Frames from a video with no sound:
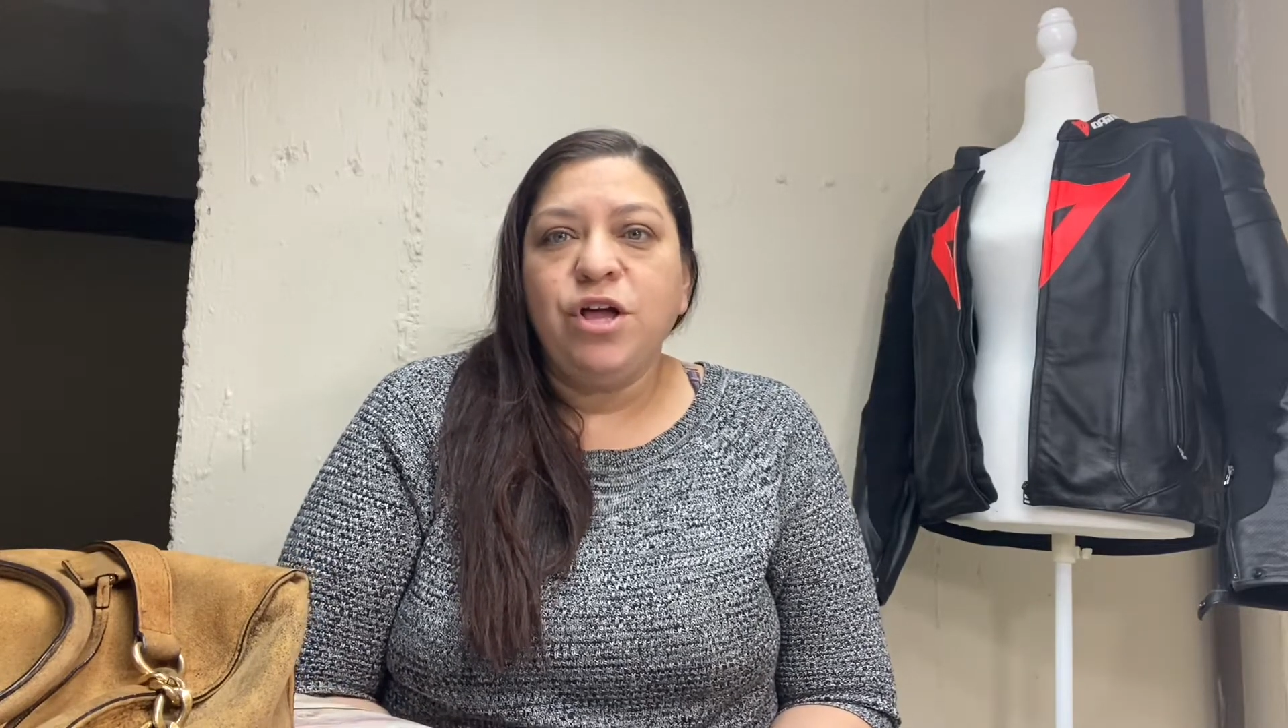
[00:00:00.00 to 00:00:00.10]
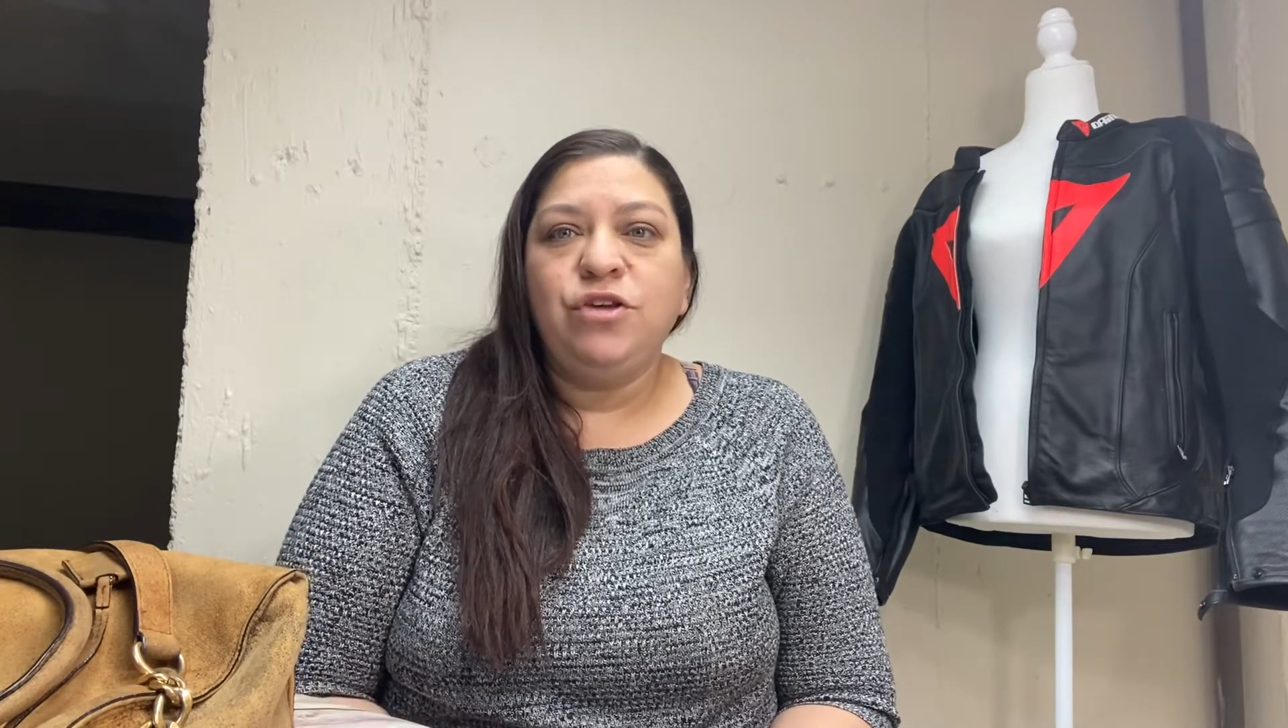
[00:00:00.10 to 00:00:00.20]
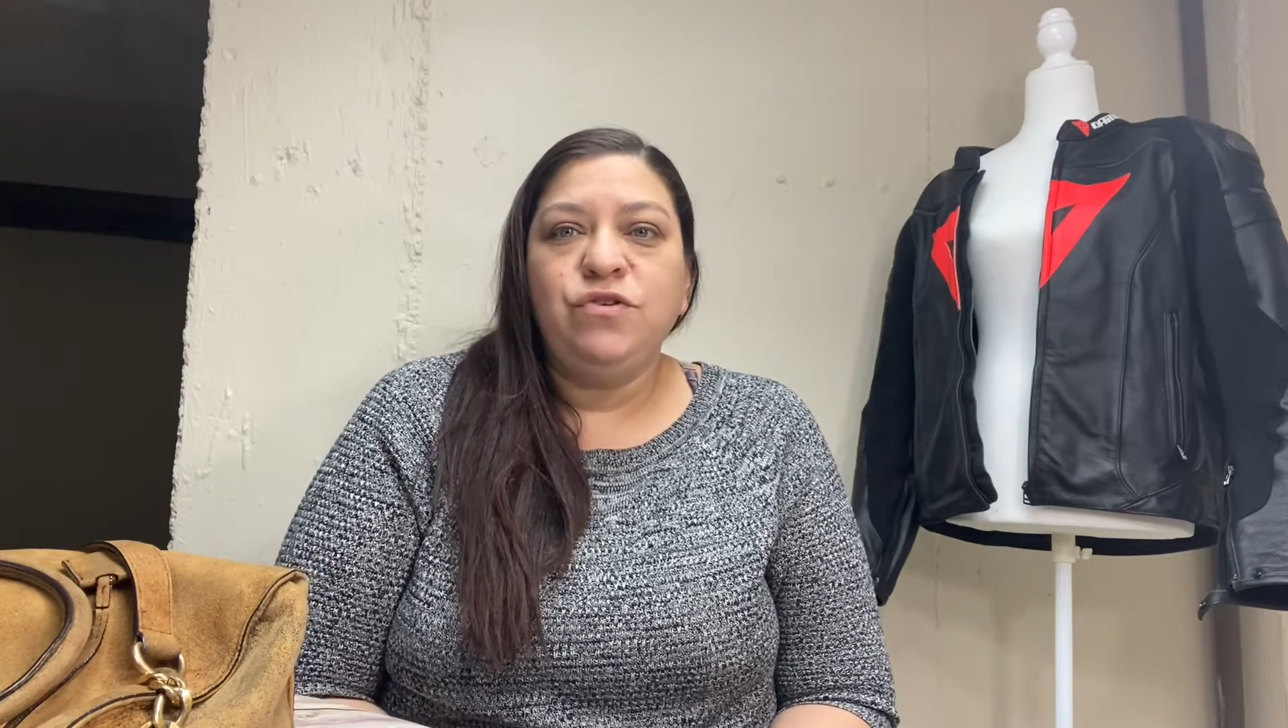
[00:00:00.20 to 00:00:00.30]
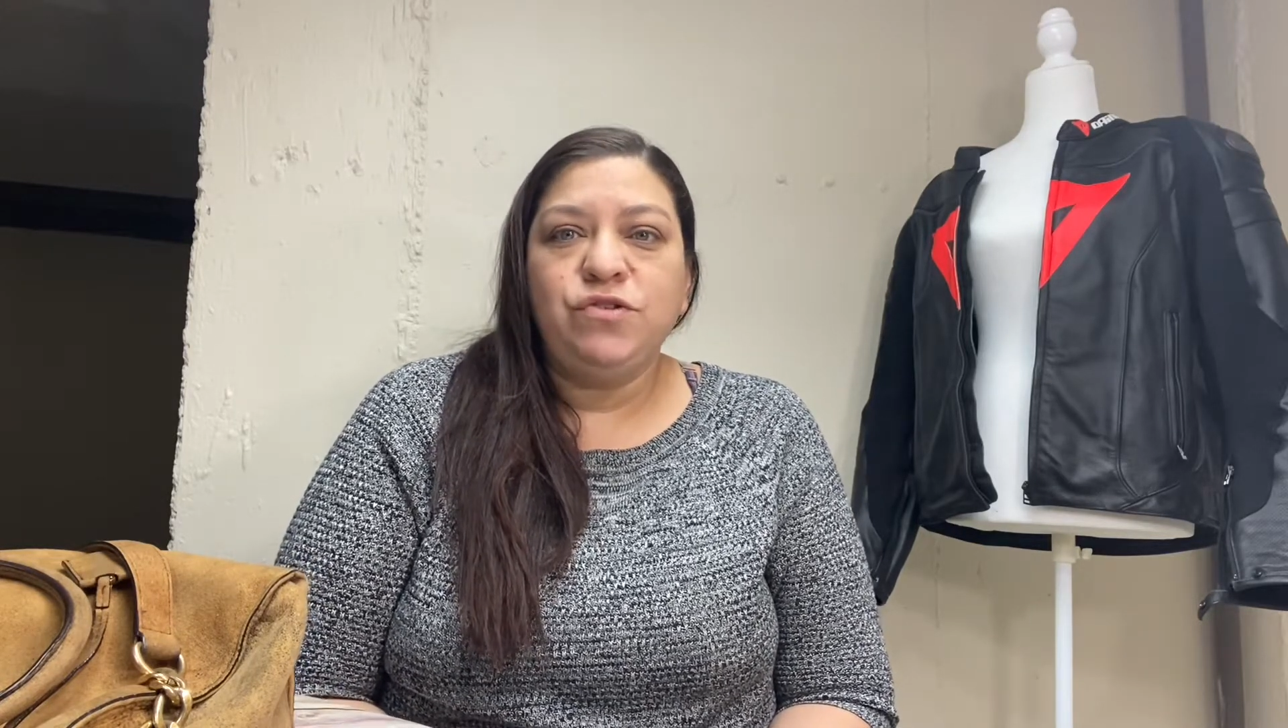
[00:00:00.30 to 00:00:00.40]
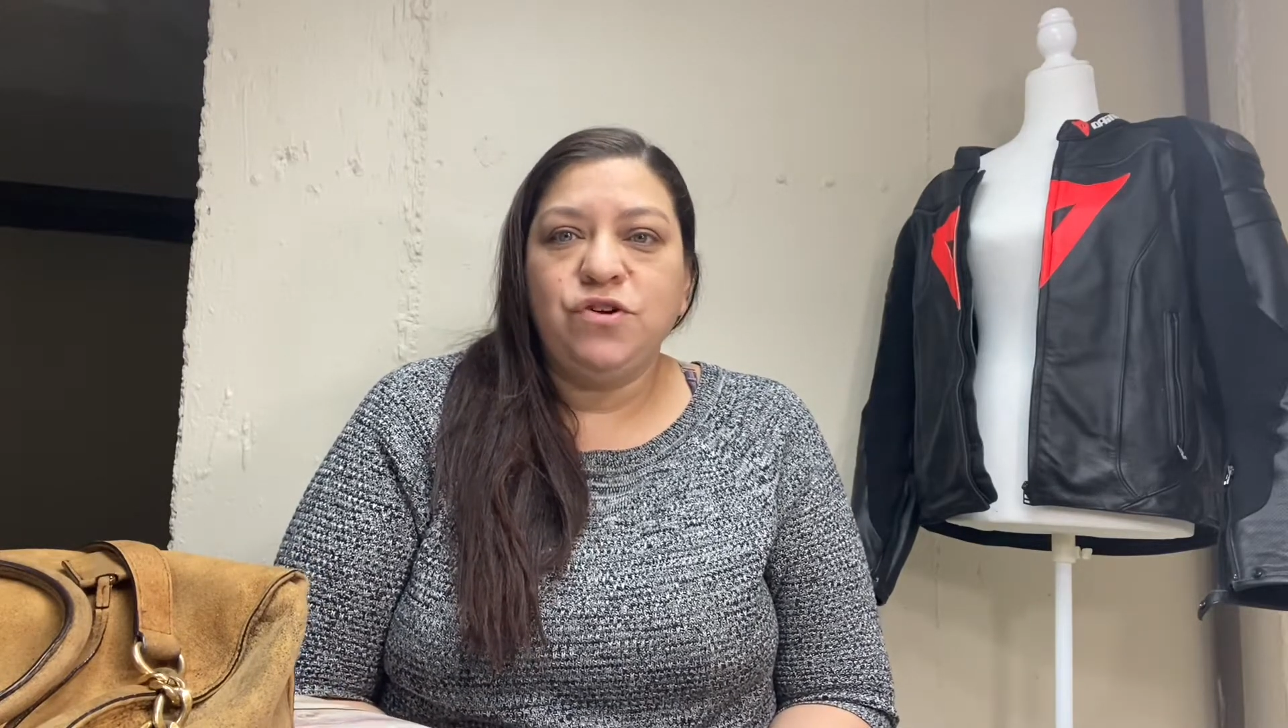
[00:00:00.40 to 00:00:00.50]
you start